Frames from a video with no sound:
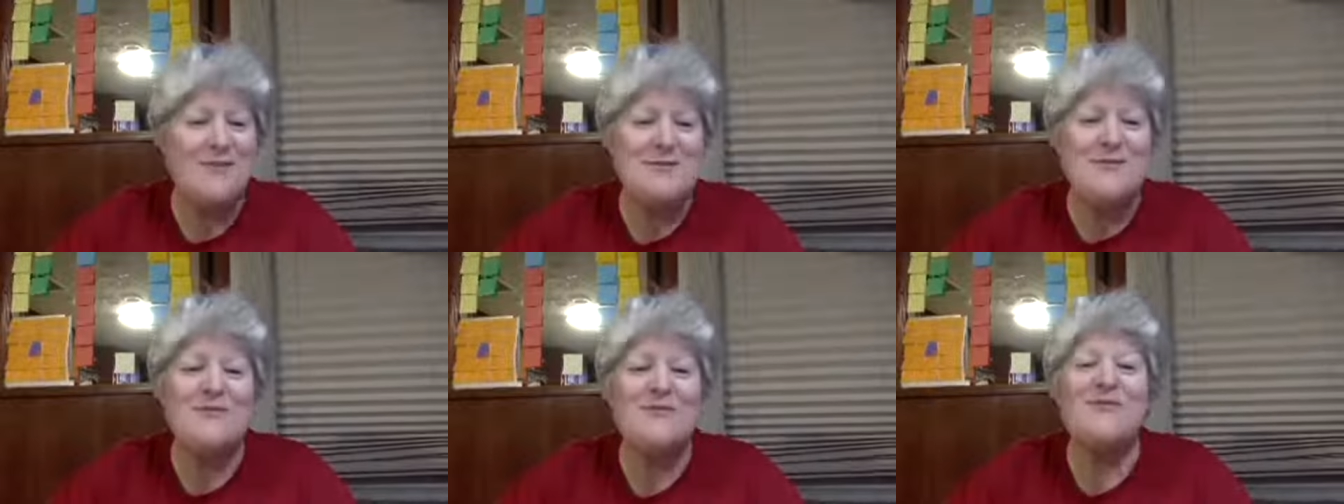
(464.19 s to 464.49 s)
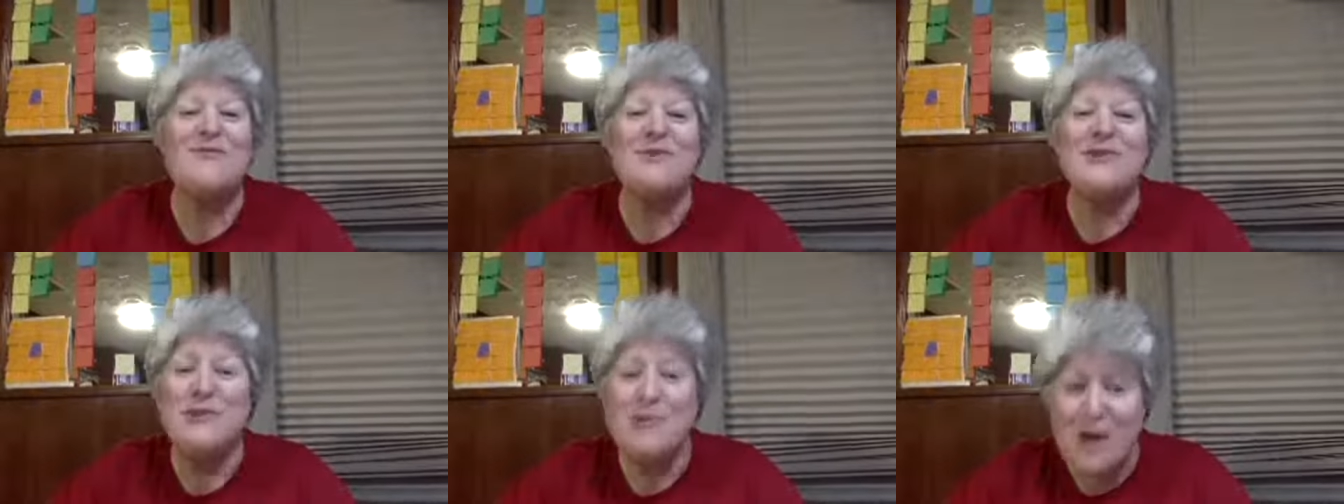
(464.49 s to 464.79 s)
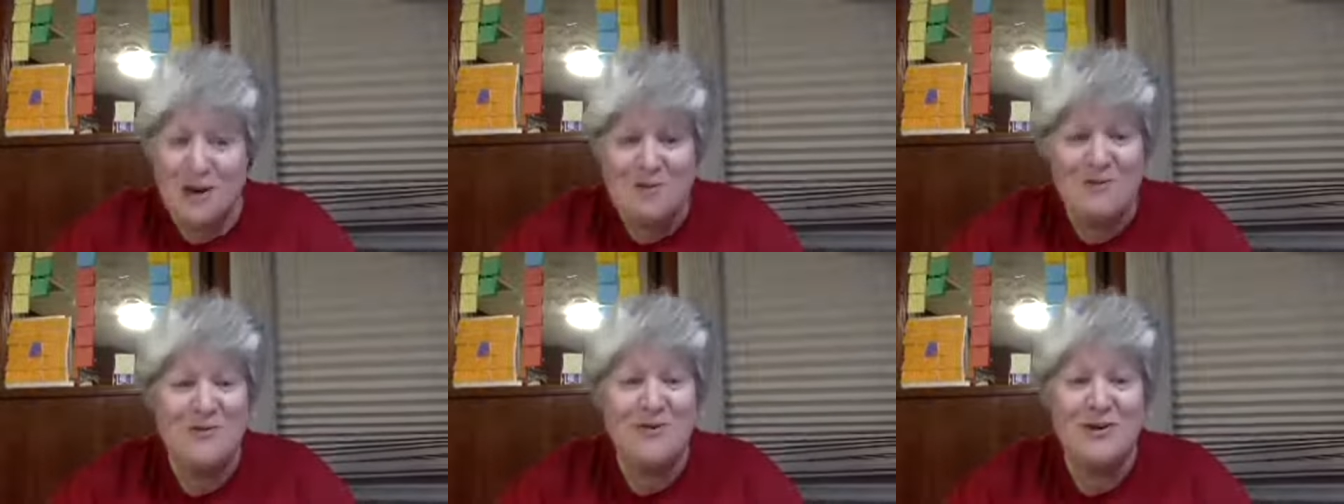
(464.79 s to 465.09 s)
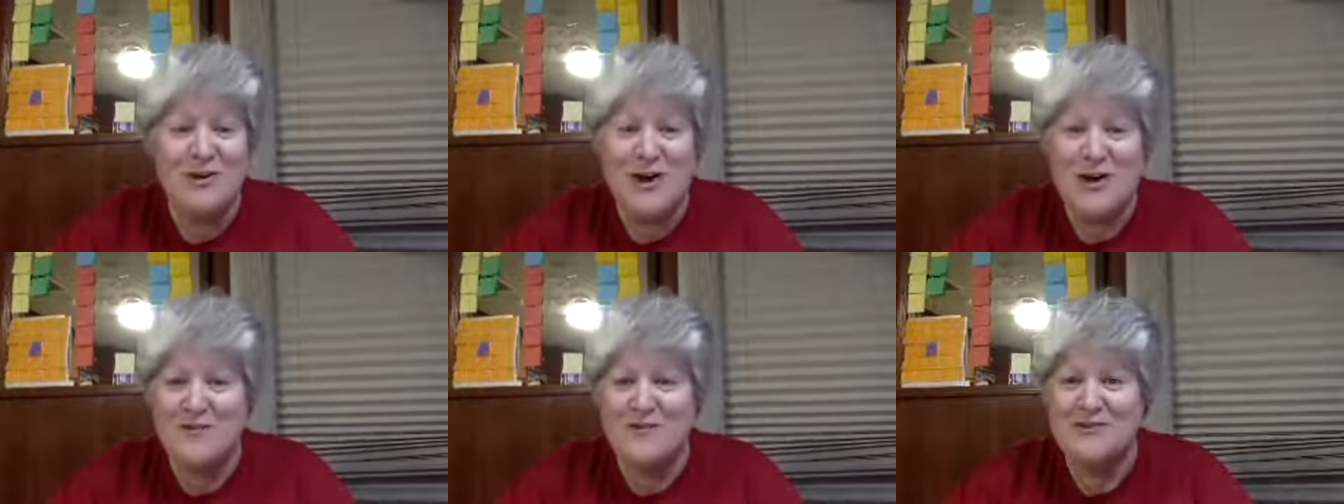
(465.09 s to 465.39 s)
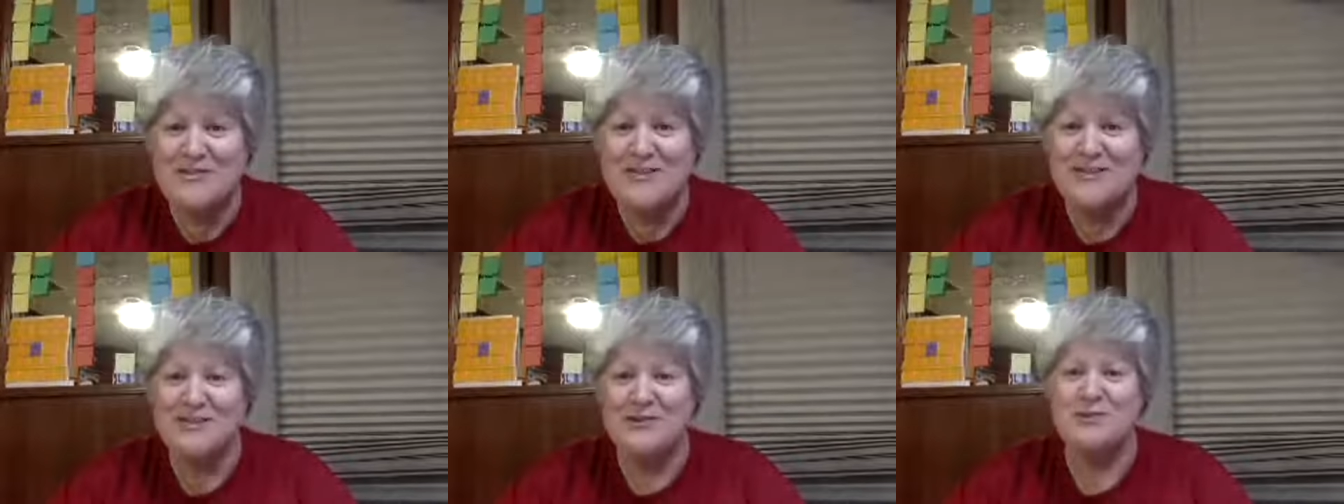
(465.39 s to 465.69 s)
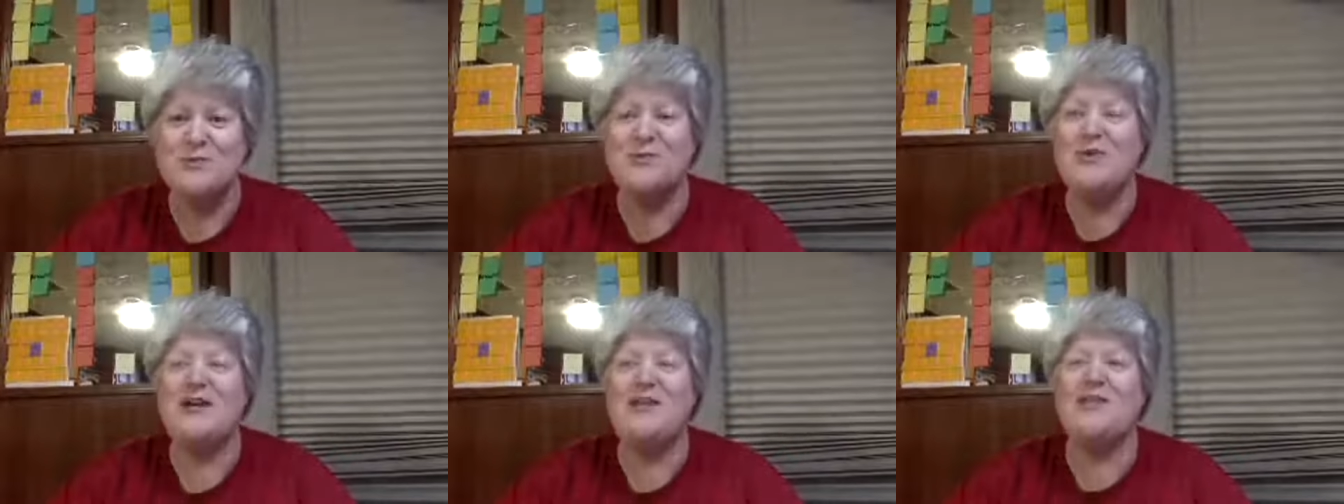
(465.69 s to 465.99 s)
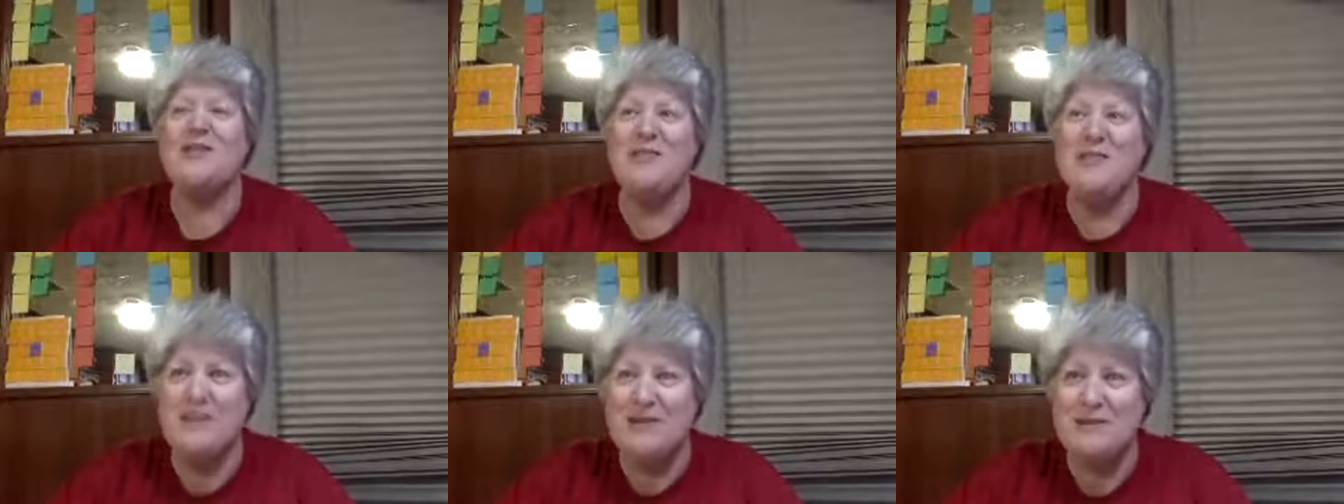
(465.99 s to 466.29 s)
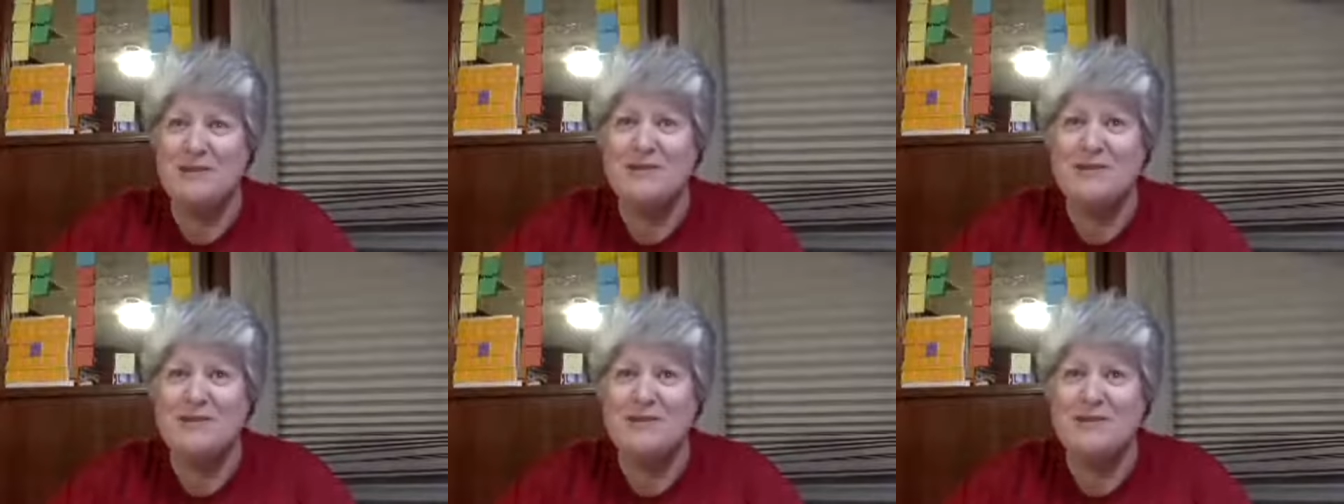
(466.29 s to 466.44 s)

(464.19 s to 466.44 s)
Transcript: It was a phenomenal conversation. It was one of the